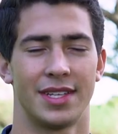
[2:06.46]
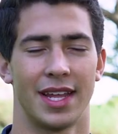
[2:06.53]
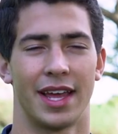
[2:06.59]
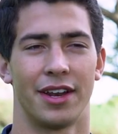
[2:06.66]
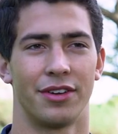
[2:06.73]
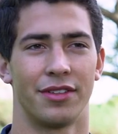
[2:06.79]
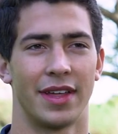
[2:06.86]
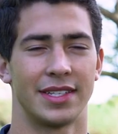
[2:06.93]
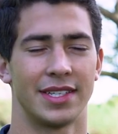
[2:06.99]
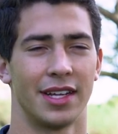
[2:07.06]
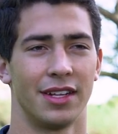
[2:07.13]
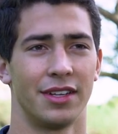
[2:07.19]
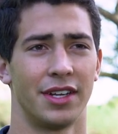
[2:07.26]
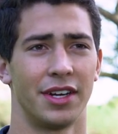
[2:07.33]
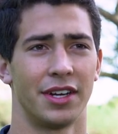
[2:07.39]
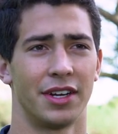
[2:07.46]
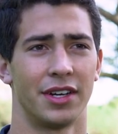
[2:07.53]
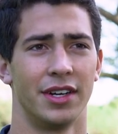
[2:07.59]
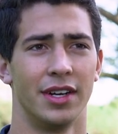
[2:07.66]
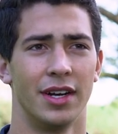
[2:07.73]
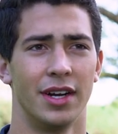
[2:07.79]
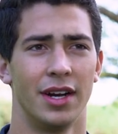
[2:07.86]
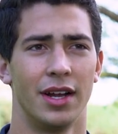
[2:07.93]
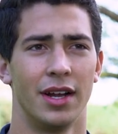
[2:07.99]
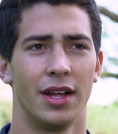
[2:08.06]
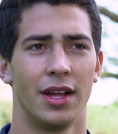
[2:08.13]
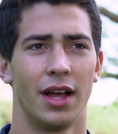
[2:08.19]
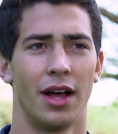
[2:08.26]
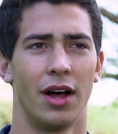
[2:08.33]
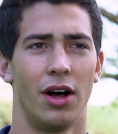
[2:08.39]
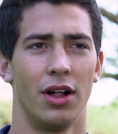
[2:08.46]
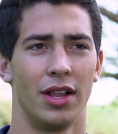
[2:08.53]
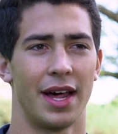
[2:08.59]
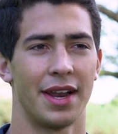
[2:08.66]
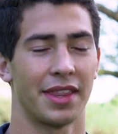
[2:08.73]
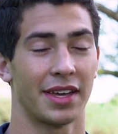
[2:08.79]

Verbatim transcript: standard that's held here, a lot